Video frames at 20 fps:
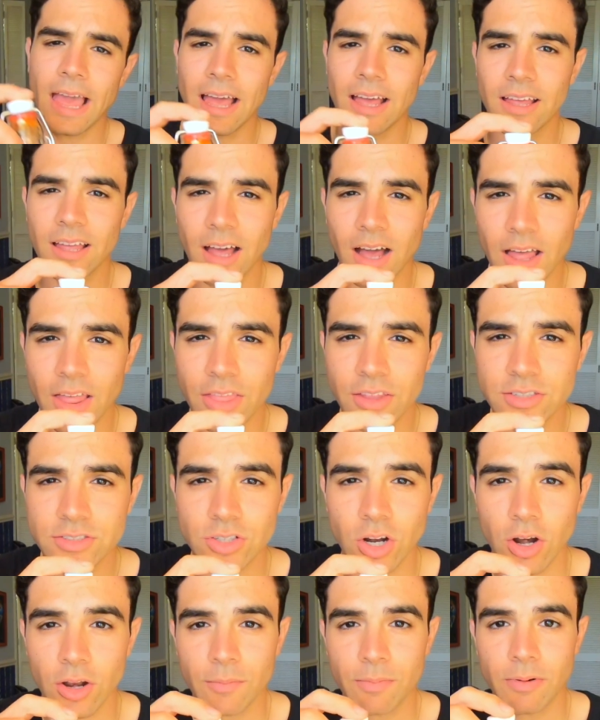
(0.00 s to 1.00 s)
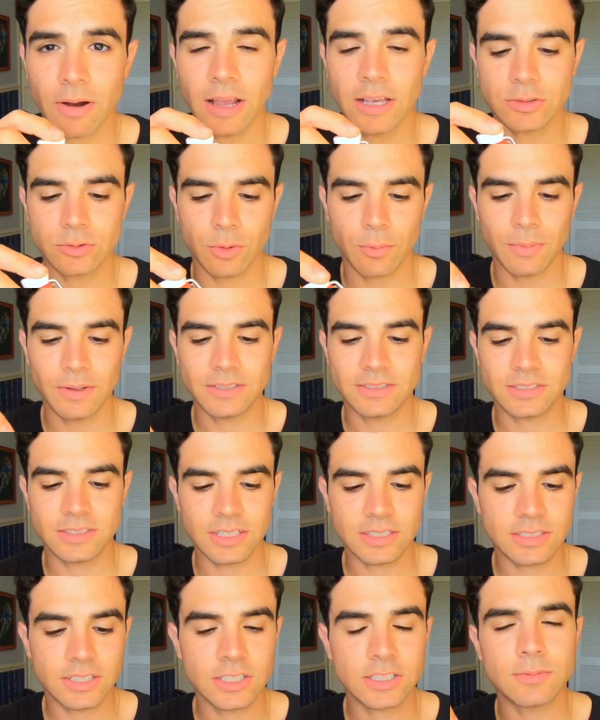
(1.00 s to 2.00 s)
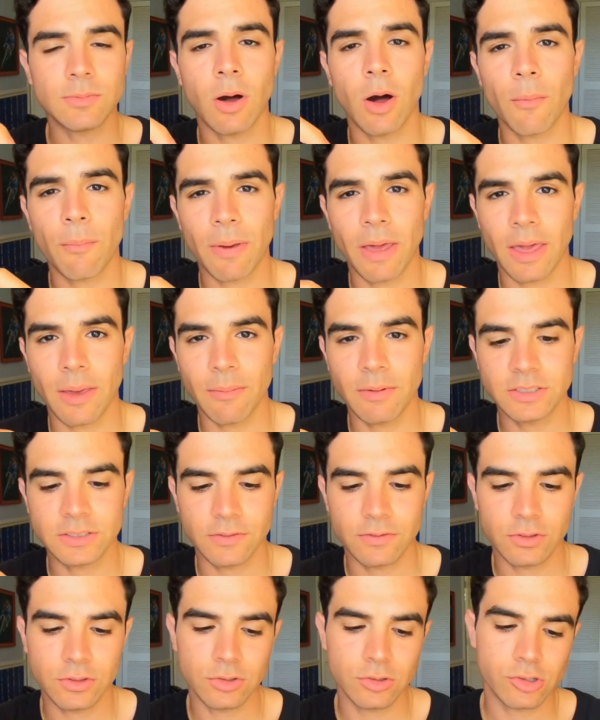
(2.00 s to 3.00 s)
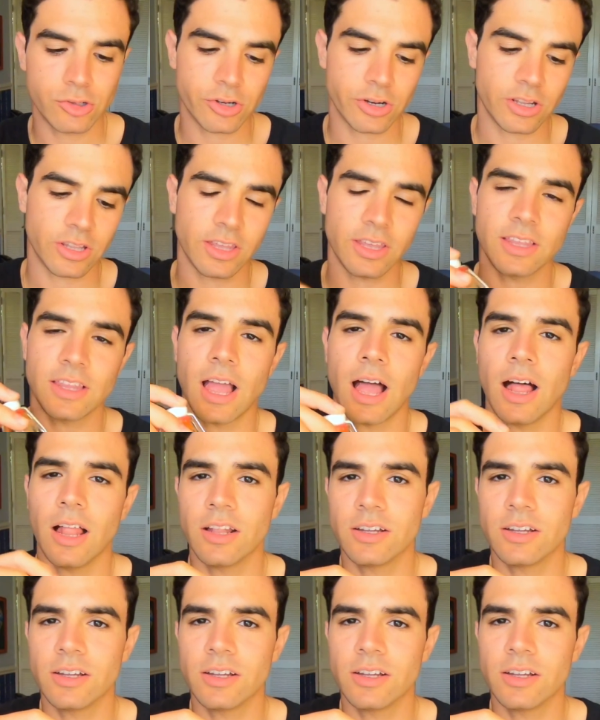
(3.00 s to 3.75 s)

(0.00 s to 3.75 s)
Yeah, uh, the starting price will be 60 small payments of $2 trillion.